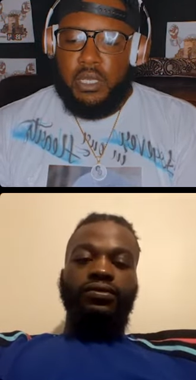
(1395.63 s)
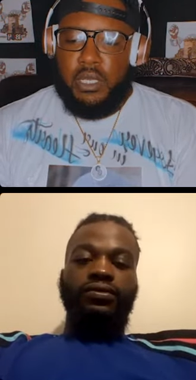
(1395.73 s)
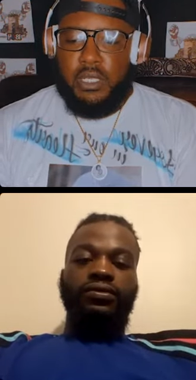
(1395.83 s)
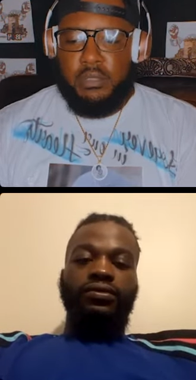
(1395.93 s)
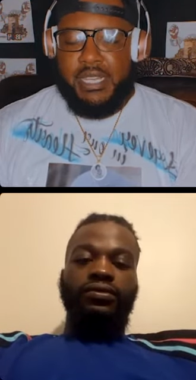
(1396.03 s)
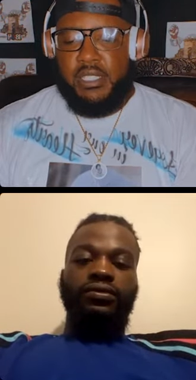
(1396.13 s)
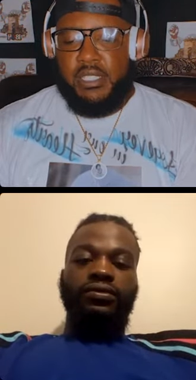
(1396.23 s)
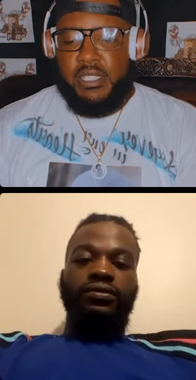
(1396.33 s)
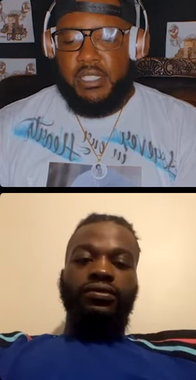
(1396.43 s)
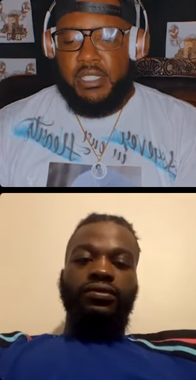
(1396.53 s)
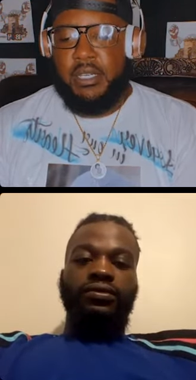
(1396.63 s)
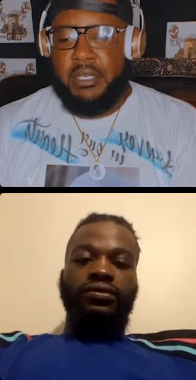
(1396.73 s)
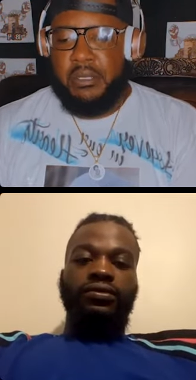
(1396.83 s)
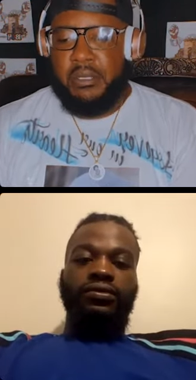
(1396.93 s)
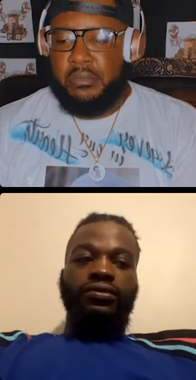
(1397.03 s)
Speaker 1: especially
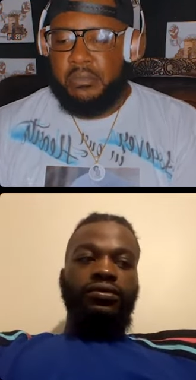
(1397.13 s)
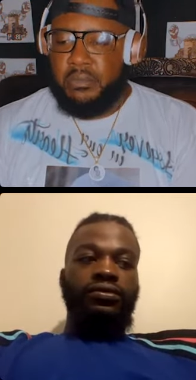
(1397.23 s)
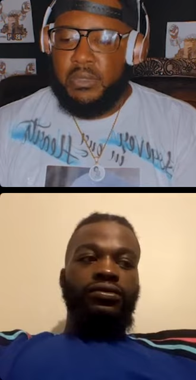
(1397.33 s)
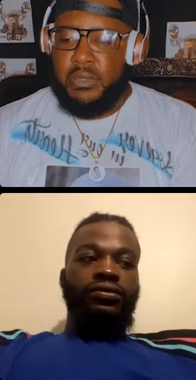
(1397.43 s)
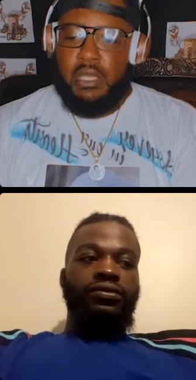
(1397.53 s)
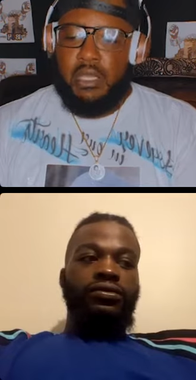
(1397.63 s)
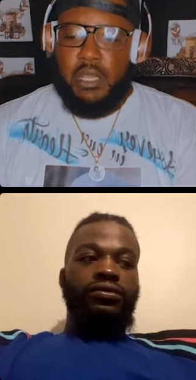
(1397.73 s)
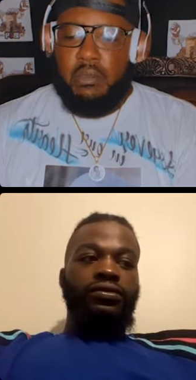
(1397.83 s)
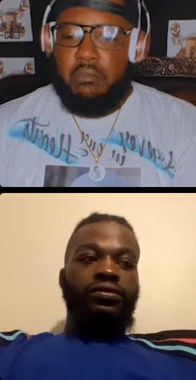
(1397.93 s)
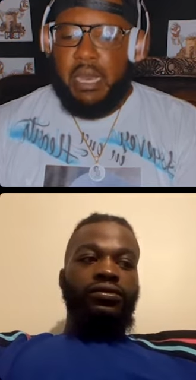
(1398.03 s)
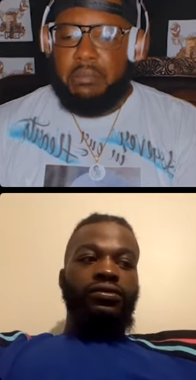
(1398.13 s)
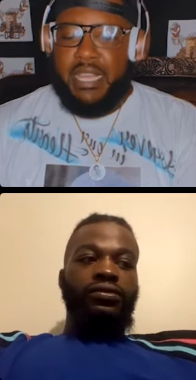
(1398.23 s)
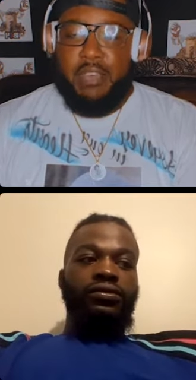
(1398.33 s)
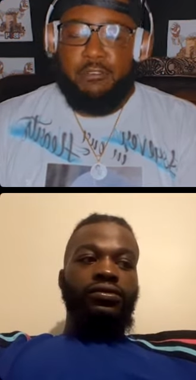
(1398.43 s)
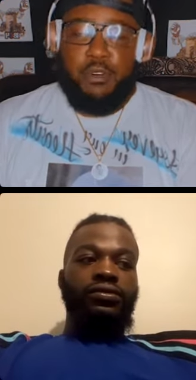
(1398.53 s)
um, my
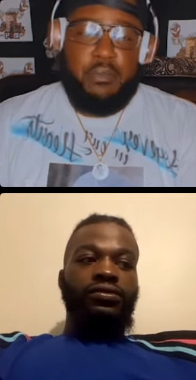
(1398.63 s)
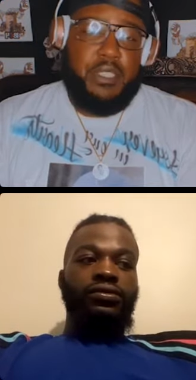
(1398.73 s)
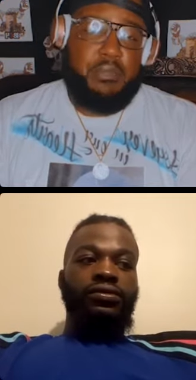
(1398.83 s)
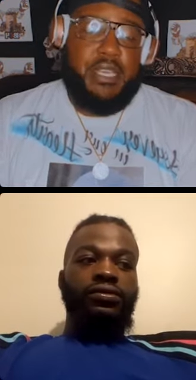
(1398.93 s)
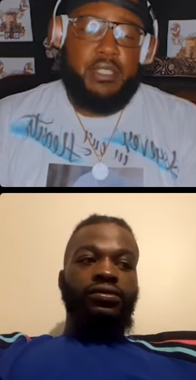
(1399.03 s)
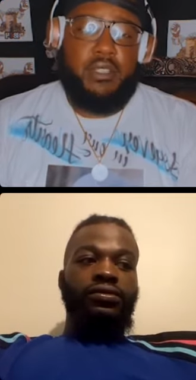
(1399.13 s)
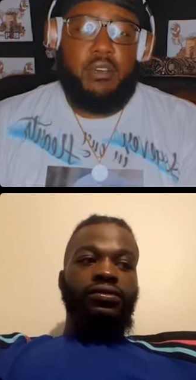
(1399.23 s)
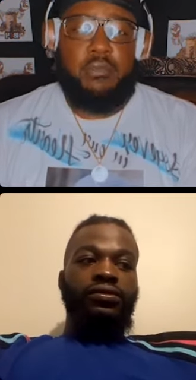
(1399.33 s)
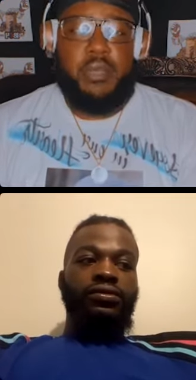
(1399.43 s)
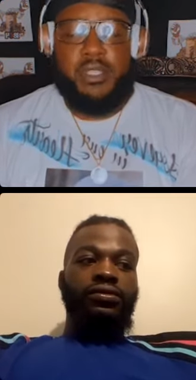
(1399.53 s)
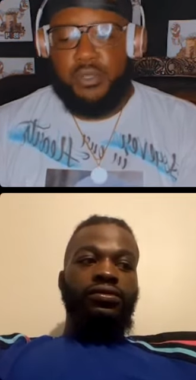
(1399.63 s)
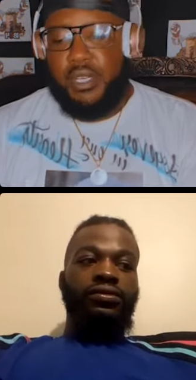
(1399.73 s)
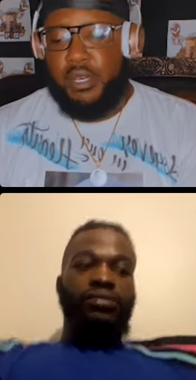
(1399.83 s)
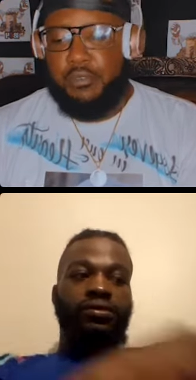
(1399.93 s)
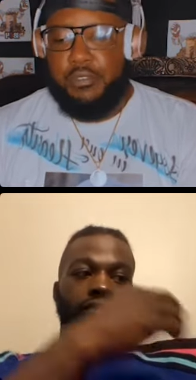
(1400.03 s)
platform is based off mental
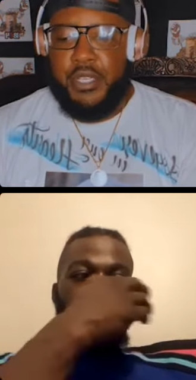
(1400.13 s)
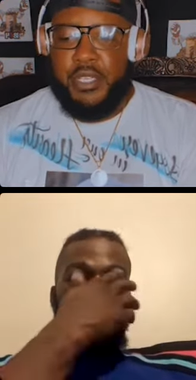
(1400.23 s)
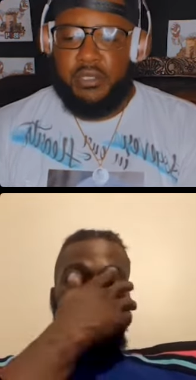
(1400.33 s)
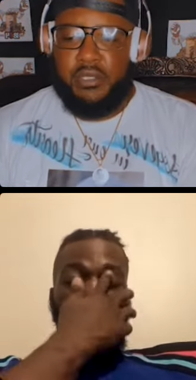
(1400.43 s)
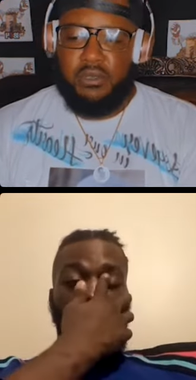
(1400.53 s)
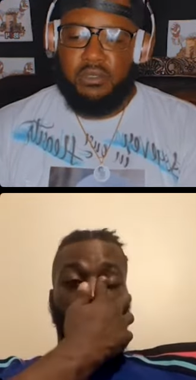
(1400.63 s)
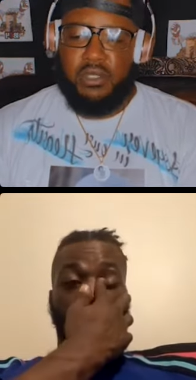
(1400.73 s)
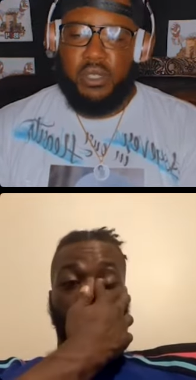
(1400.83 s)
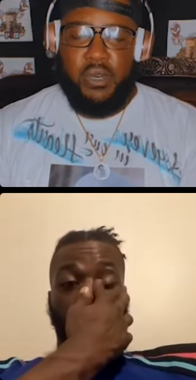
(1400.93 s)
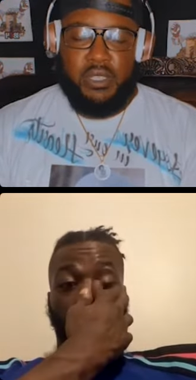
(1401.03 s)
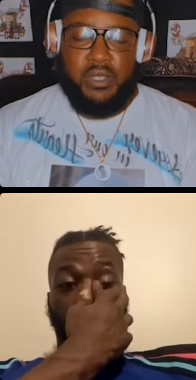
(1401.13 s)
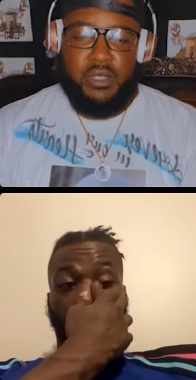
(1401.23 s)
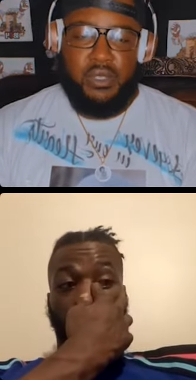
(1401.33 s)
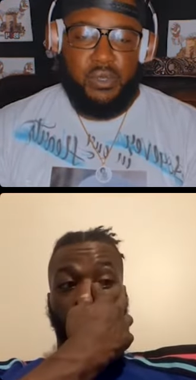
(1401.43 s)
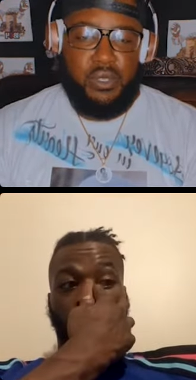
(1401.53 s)
health and going
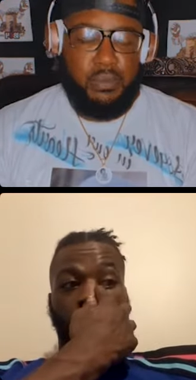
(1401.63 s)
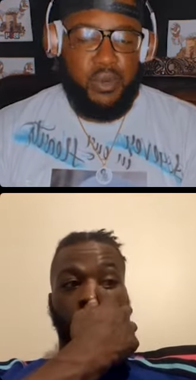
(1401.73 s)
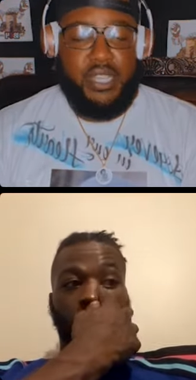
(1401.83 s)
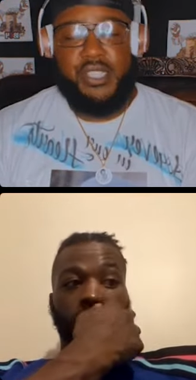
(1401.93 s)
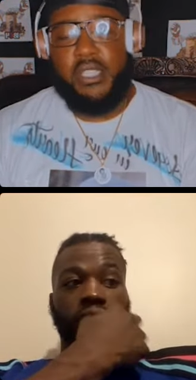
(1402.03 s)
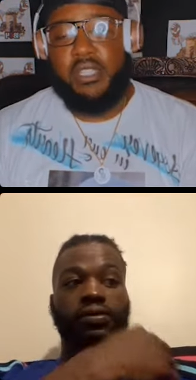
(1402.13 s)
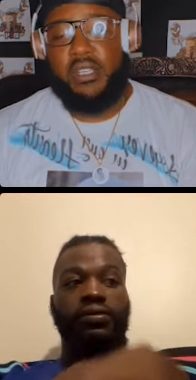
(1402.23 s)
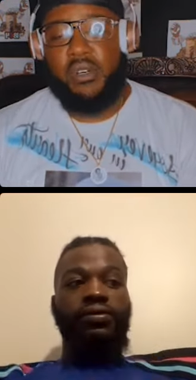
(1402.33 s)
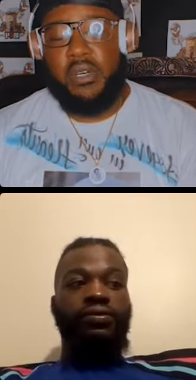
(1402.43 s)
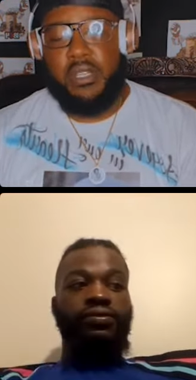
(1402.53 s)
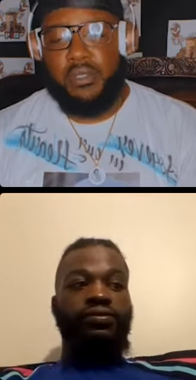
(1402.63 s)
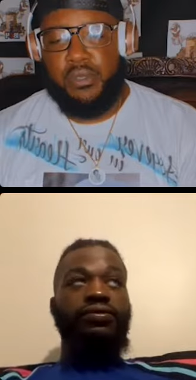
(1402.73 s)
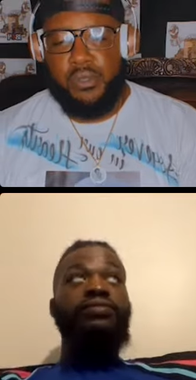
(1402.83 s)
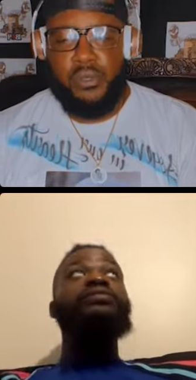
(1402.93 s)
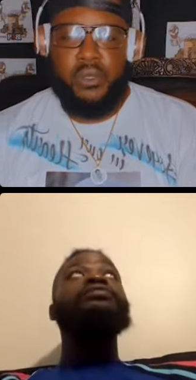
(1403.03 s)
through depression and going
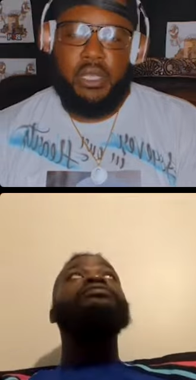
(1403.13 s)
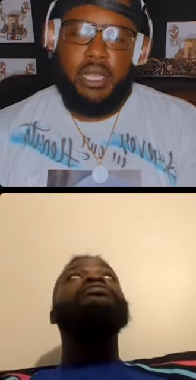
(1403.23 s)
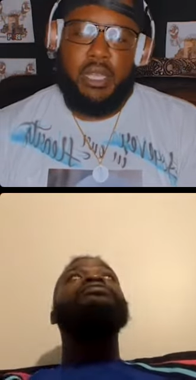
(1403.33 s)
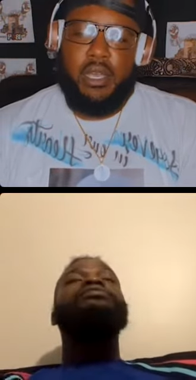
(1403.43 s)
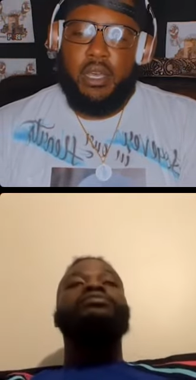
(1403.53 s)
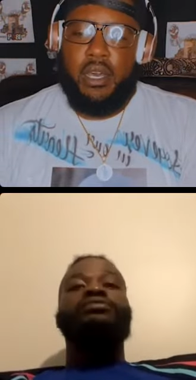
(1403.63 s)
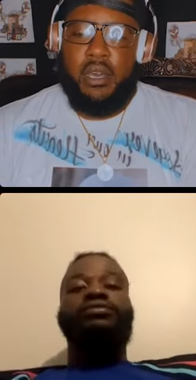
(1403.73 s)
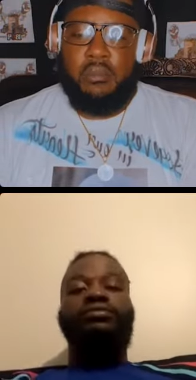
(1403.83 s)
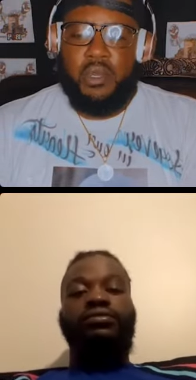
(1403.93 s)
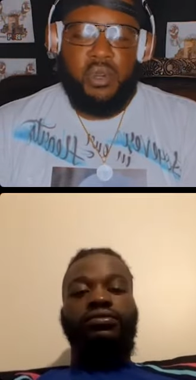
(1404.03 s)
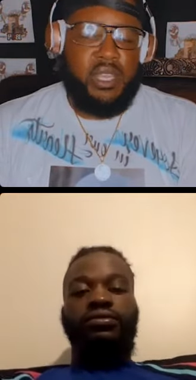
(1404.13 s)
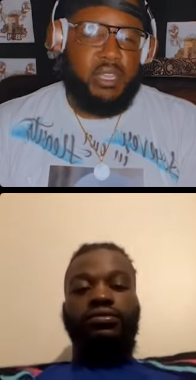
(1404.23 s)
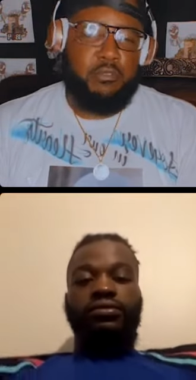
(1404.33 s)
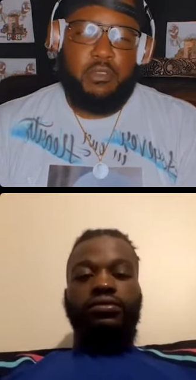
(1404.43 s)
through um, grief,